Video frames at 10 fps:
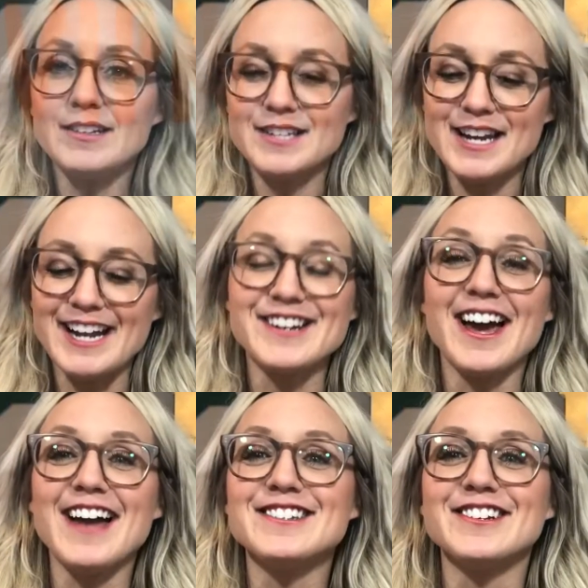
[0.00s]
else did I
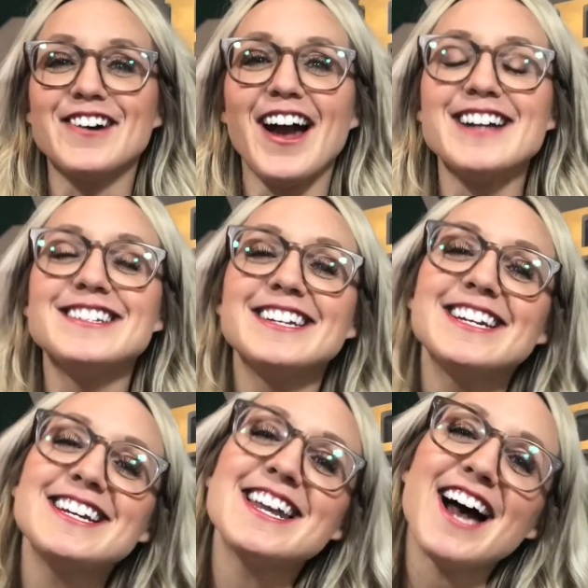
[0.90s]
do? I
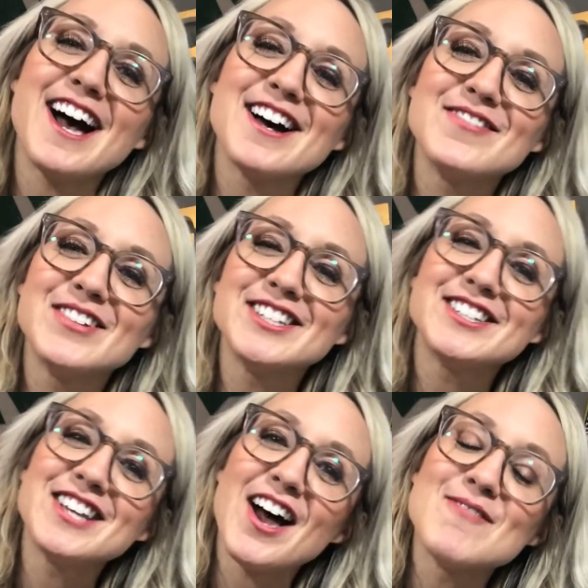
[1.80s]
did
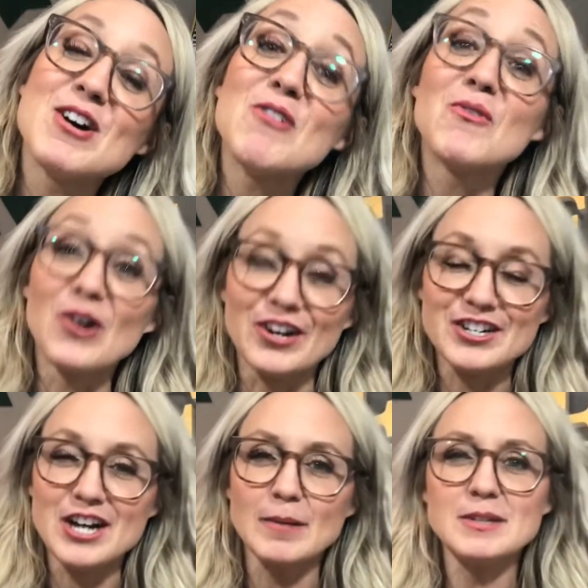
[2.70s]
some
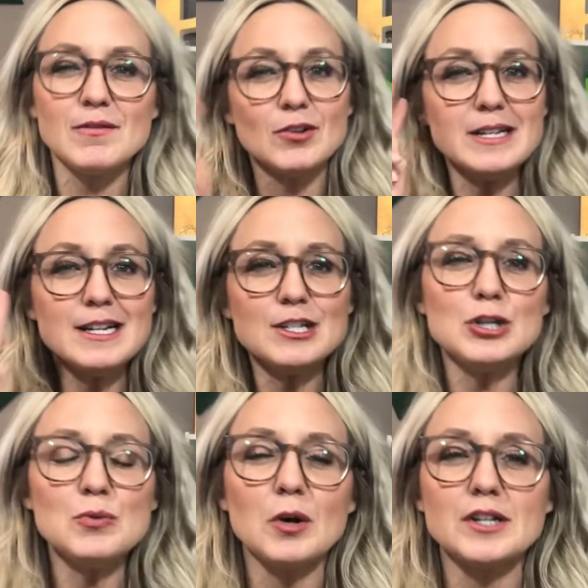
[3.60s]
workshops. I've only done
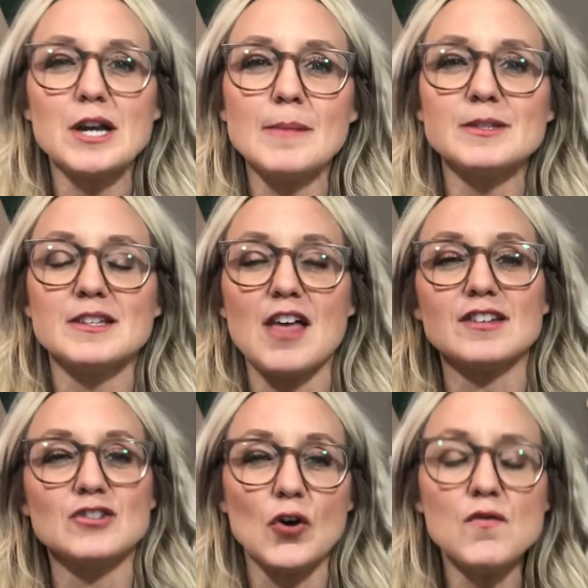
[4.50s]
2 workshops
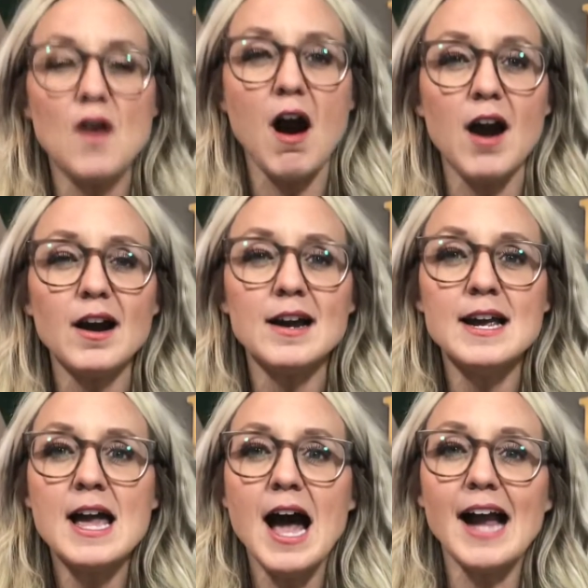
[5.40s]
so far.
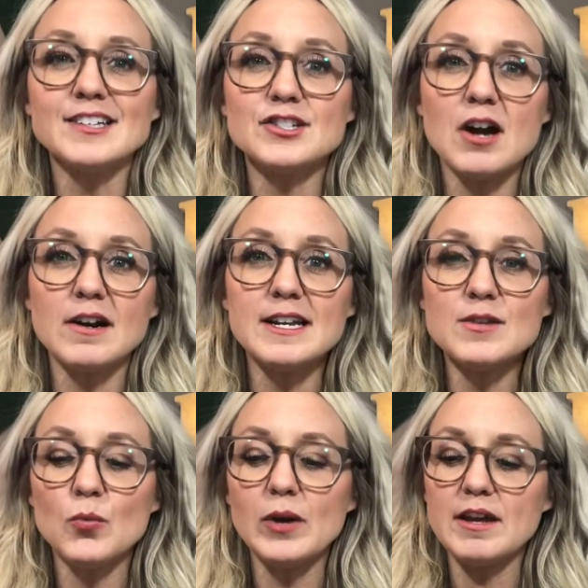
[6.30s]
I
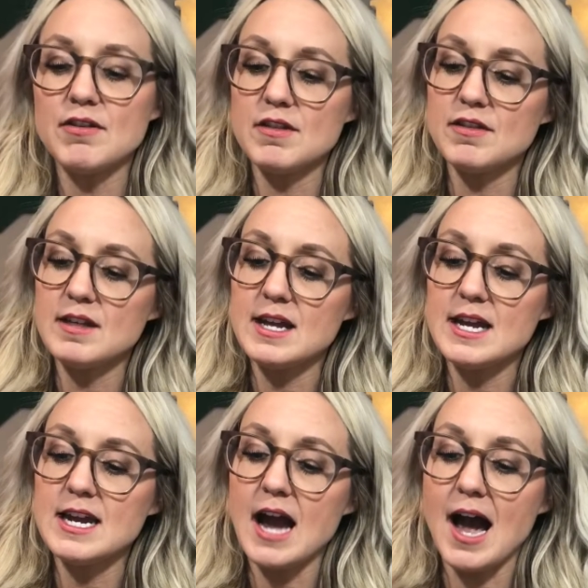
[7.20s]
started with
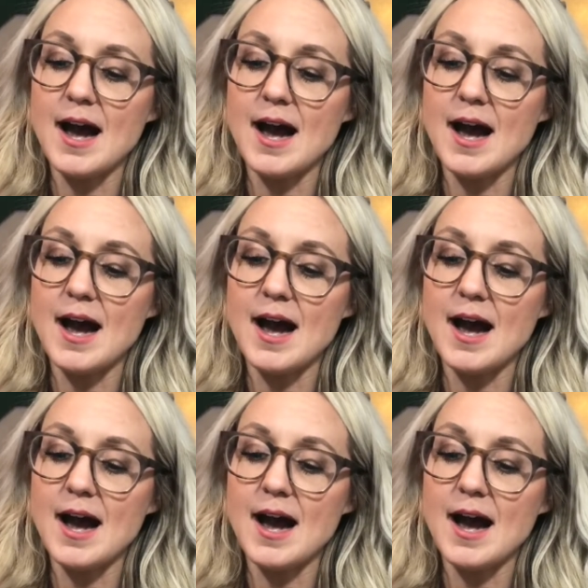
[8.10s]
the